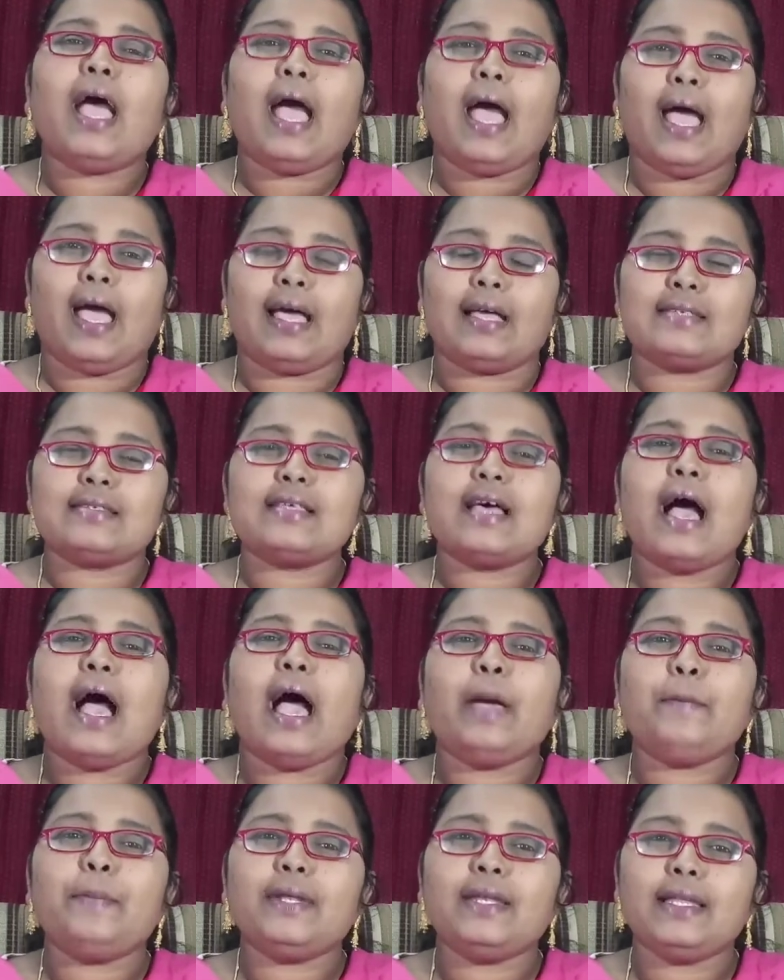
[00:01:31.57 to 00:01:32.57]
as
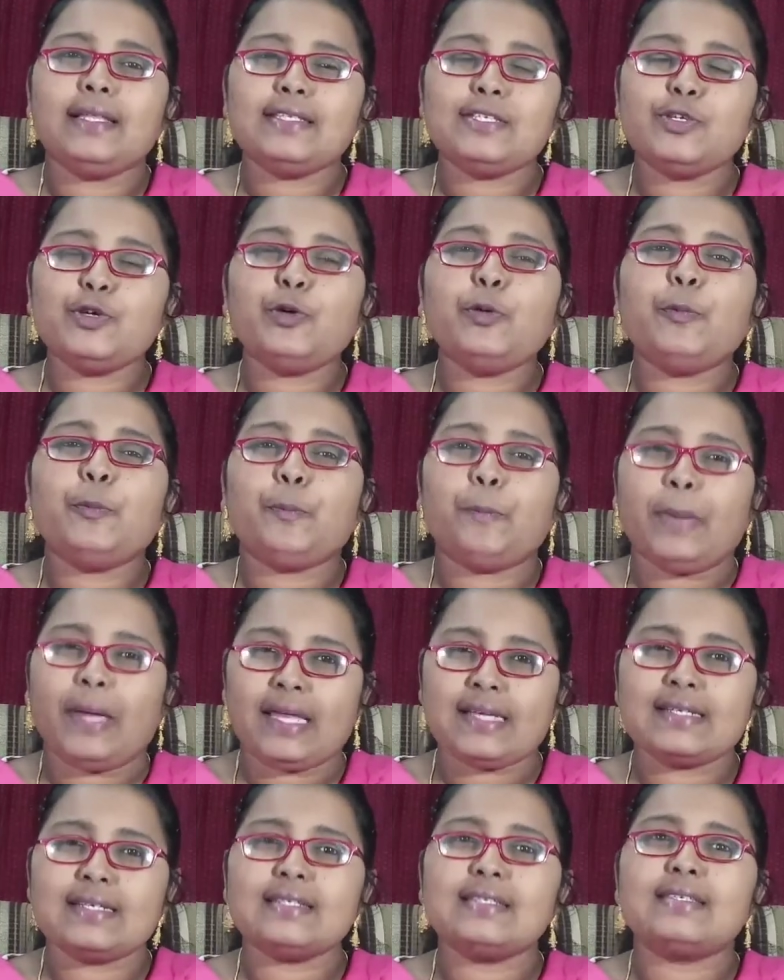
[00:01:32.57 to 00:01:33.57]
hypertensive
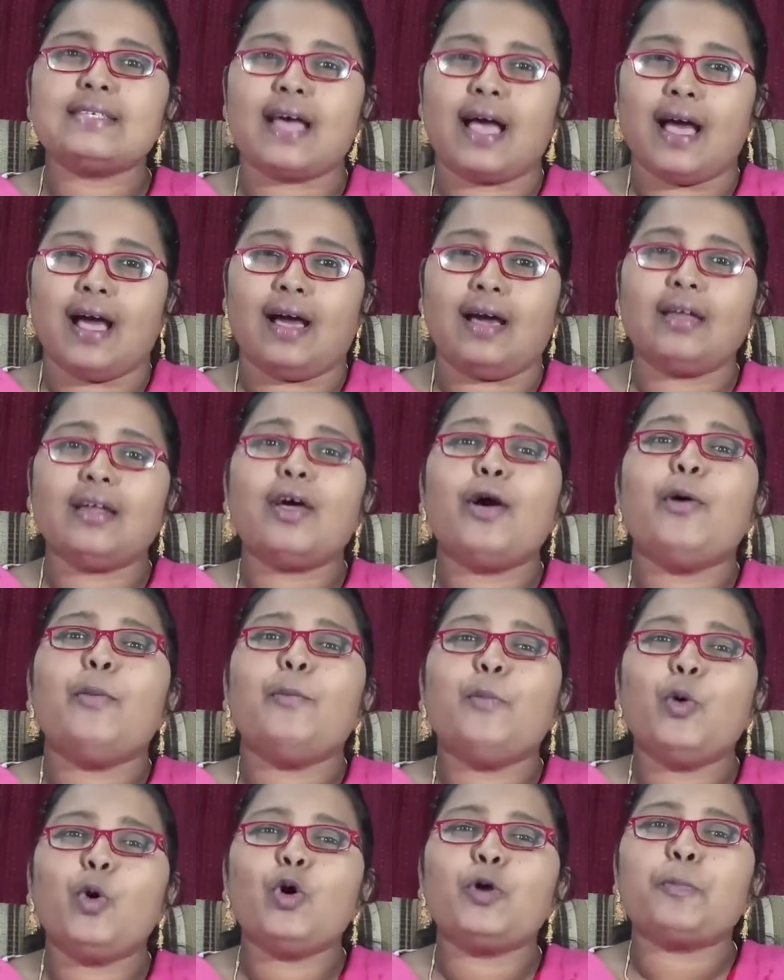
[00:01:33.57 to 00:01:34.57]
patients are
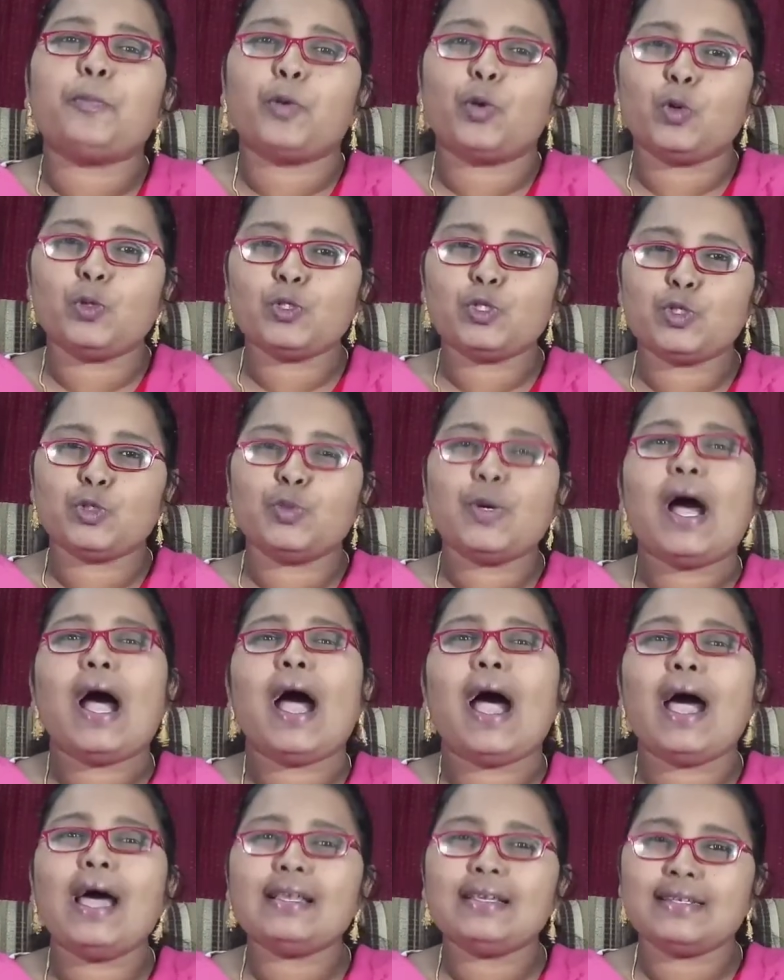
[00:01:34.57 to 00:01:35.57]
more prone to
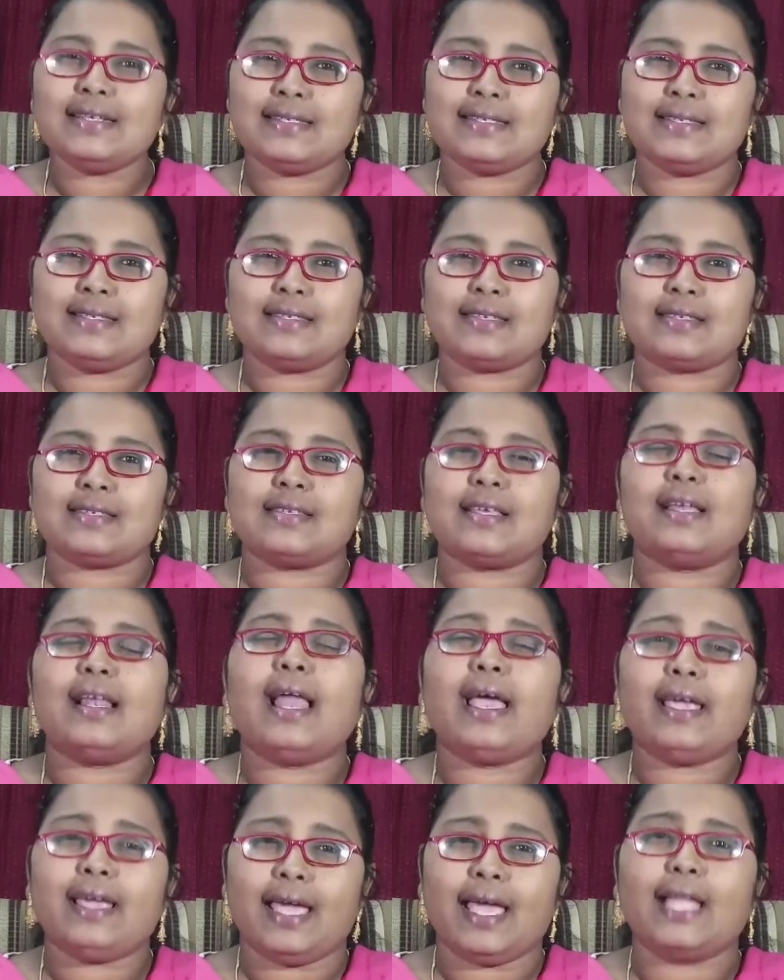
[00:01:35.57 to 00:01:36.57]
heart diseases
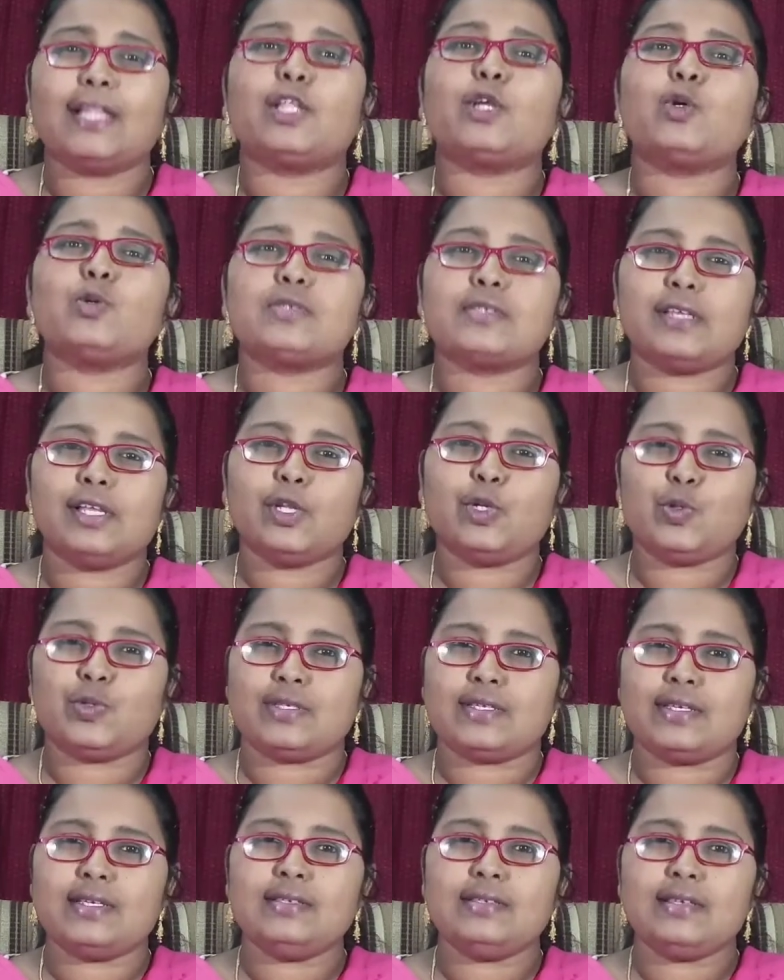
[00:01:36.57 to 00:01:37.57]
like
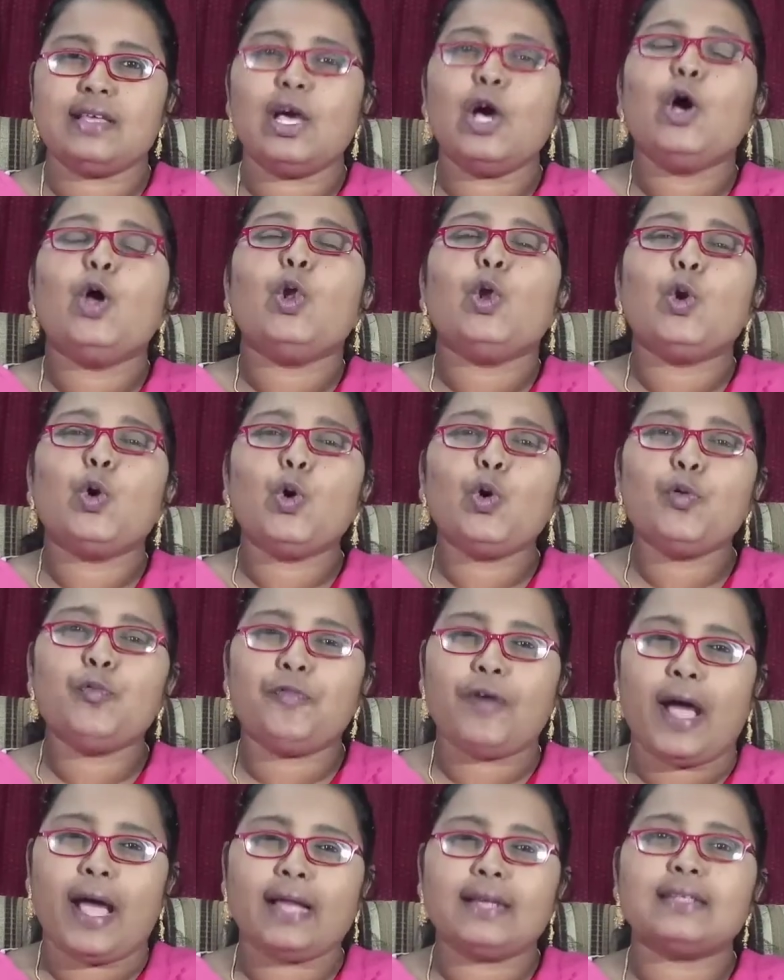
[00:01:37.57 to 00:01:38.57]
atherosclerosis, low
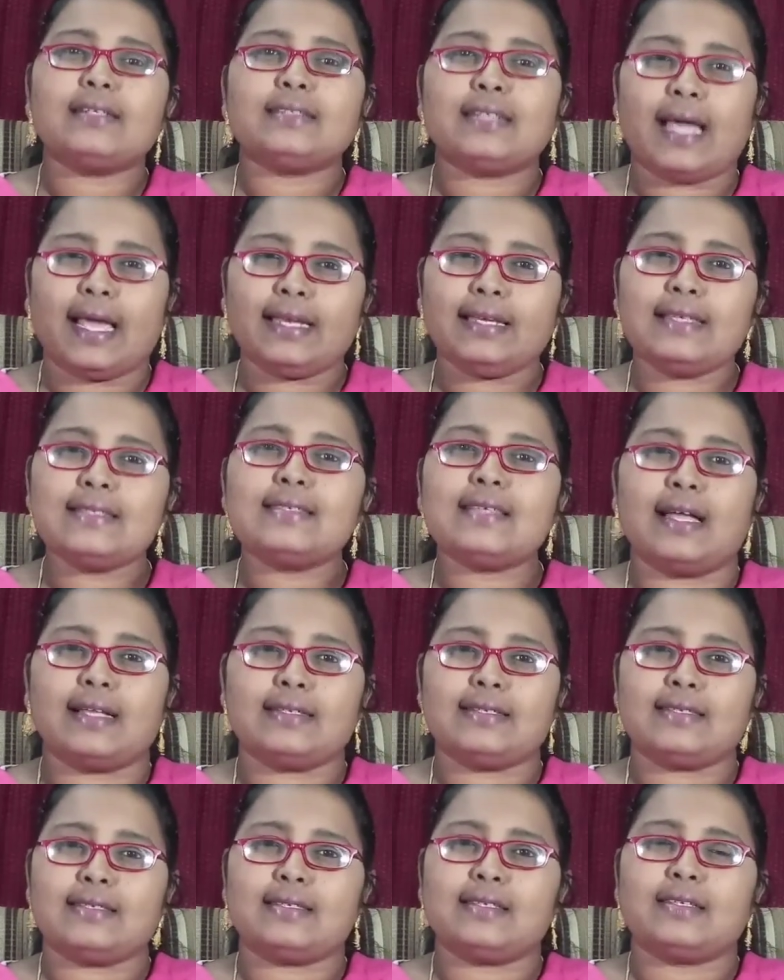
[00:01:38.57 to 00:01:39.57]
fat diet is
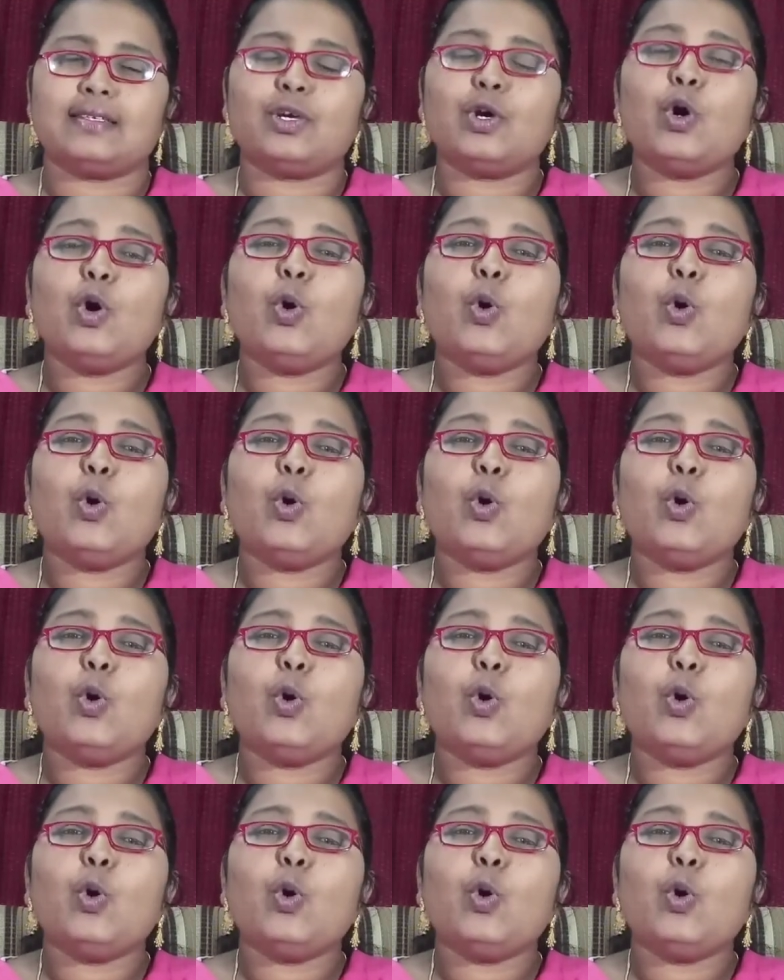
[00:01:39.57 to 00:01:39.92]
suggested.